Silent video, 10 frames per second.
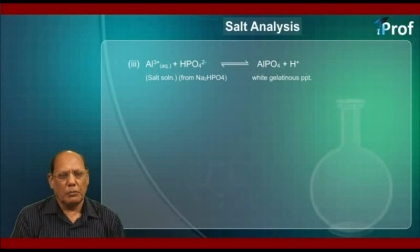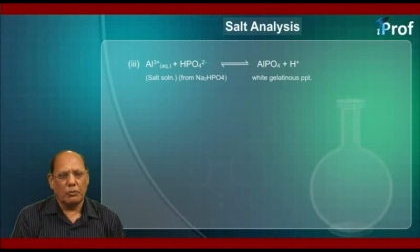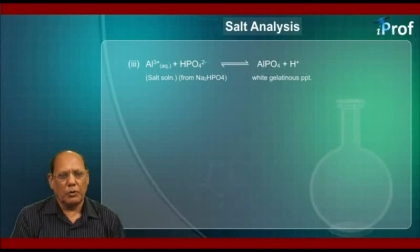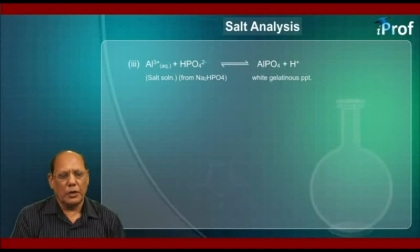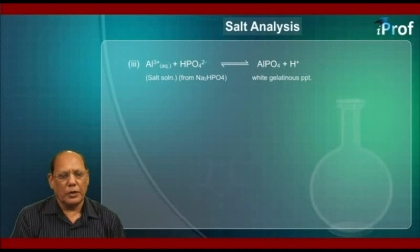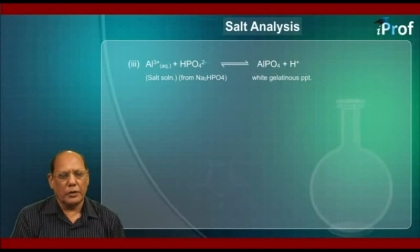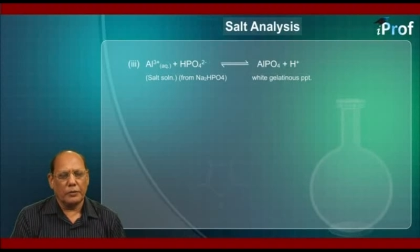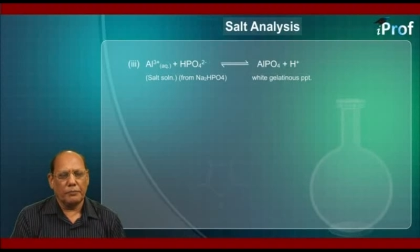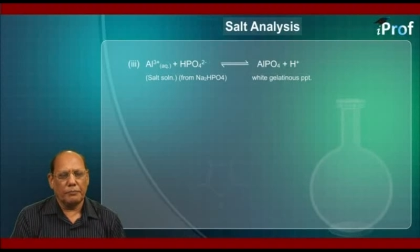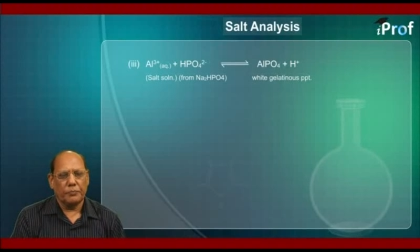Number
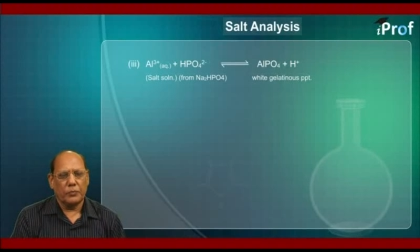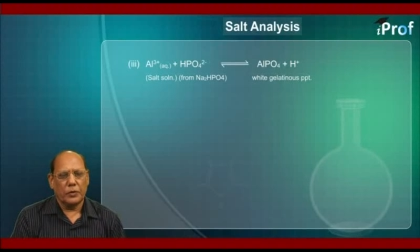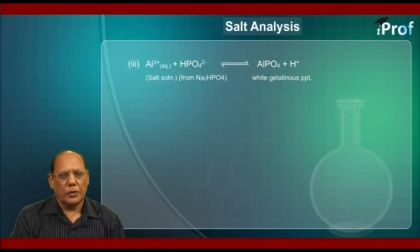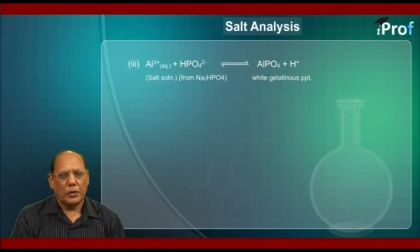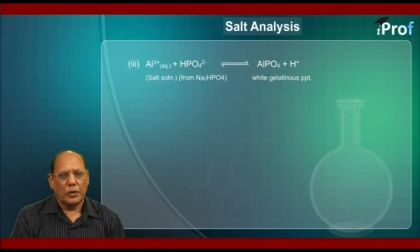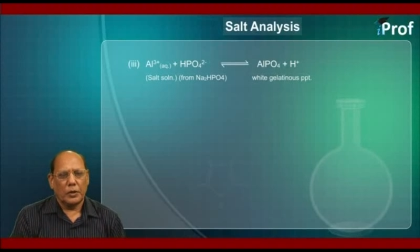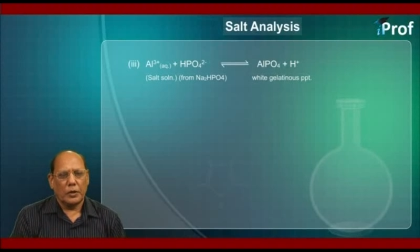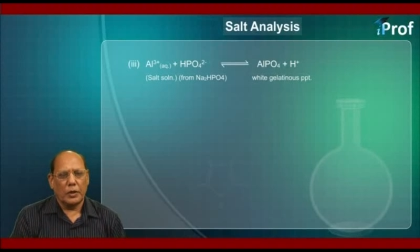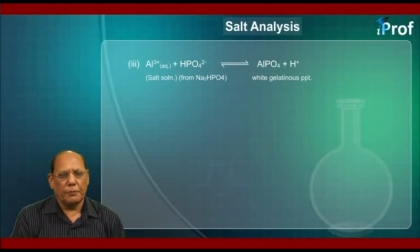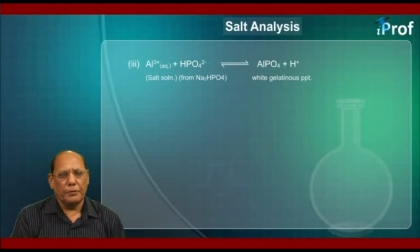
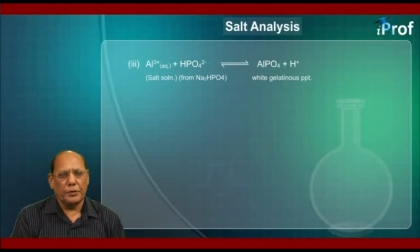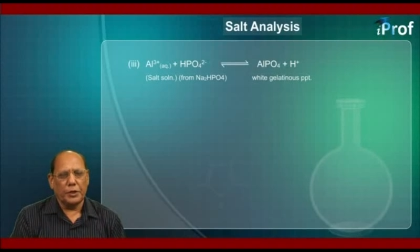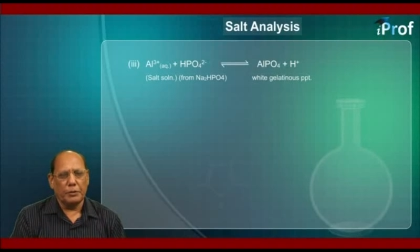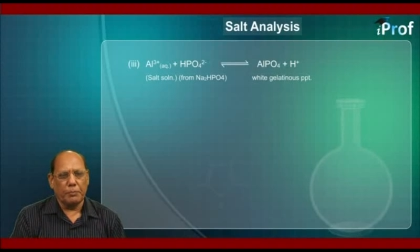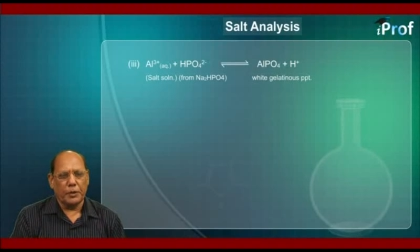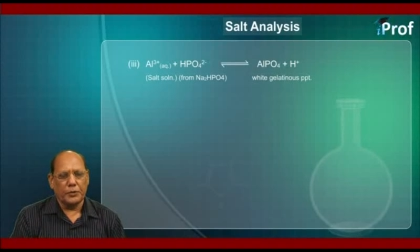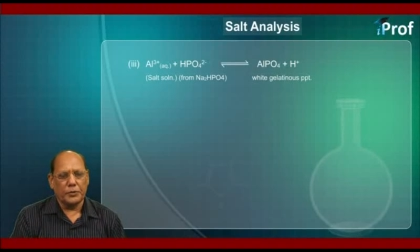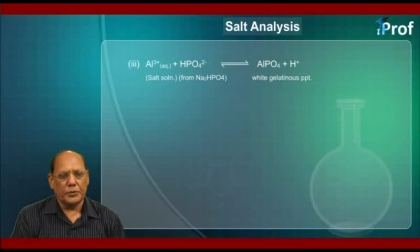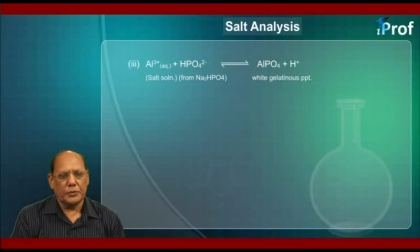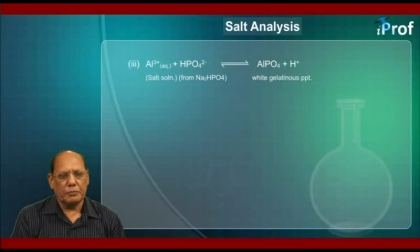1, Fe3 plus
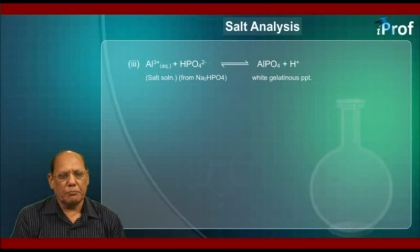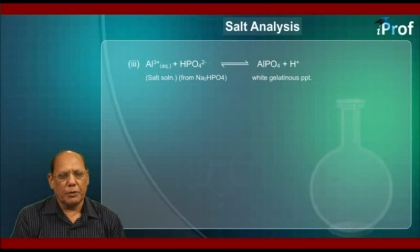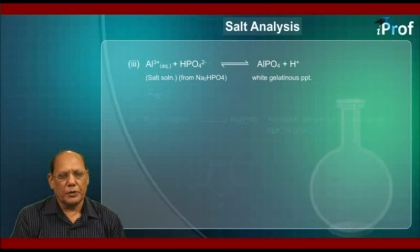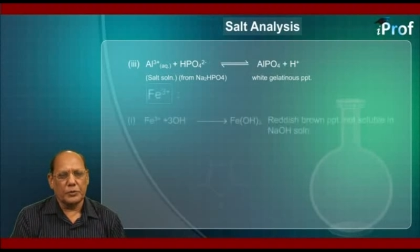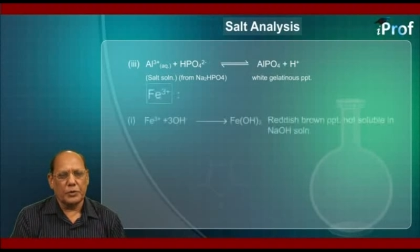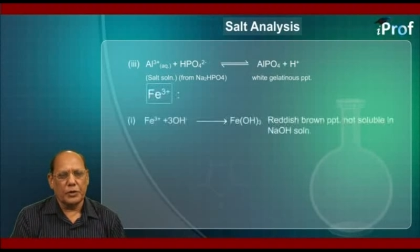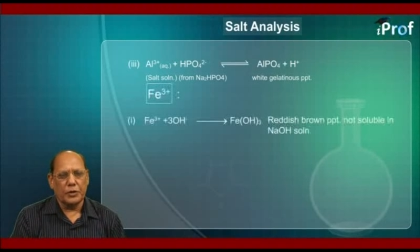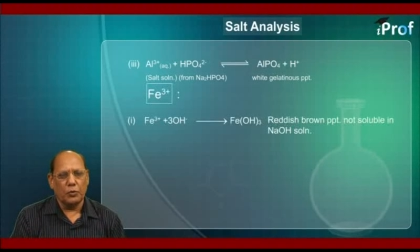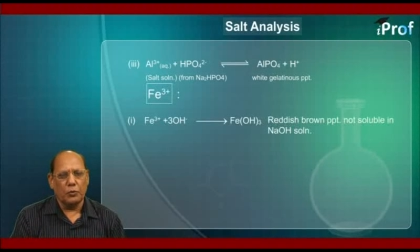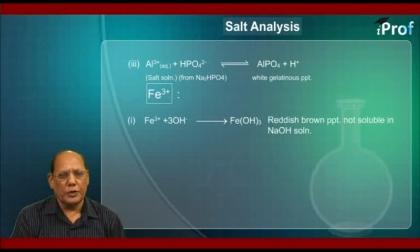
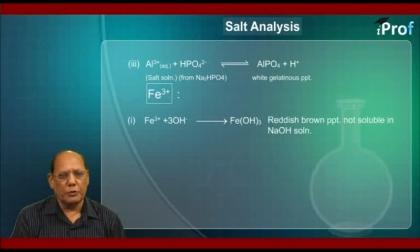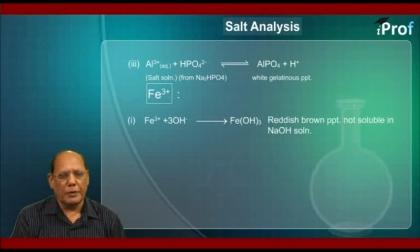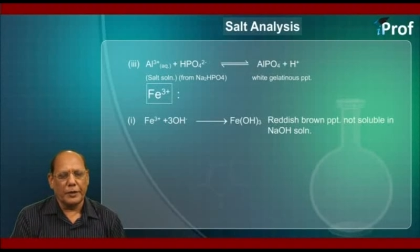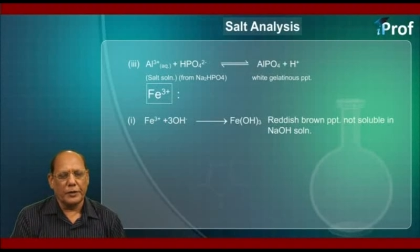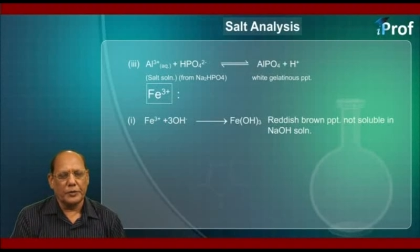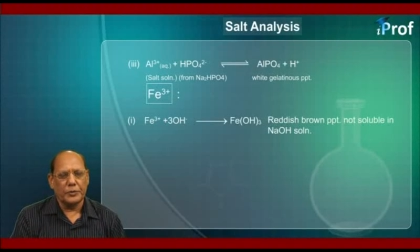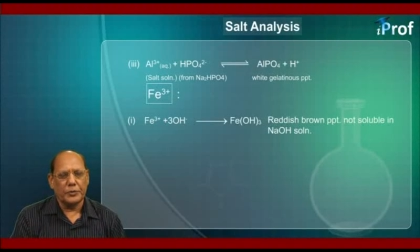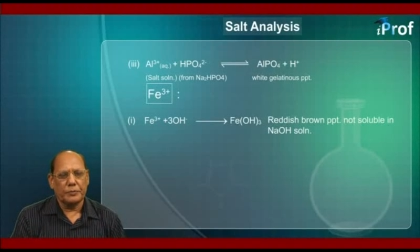3OH minus,